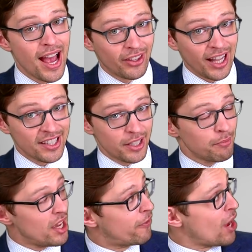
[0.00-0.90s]
And then lastly,
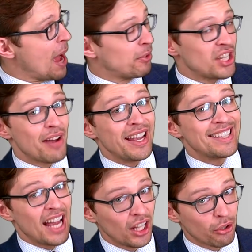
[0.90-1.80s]
if you happen to have a
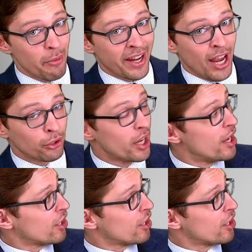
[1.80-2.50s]
Telegram account,